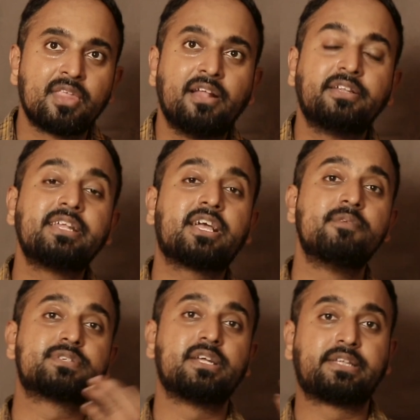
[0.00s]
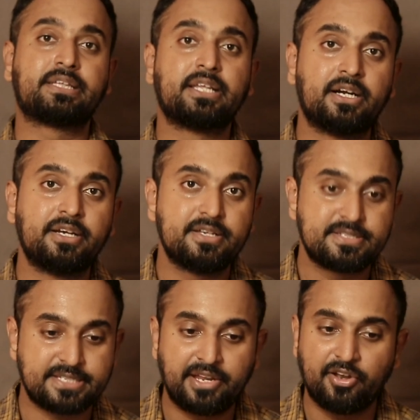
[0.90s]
Then comes the third sign